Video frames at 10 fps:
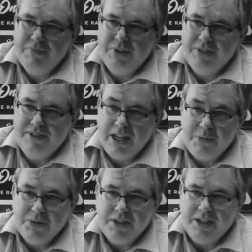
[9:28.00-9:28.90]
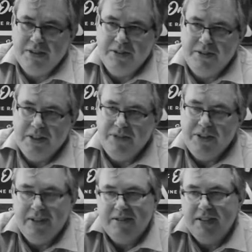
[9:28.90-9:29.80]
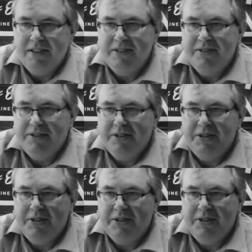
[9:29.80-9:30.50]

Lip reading: The downside of Live and Let Die is that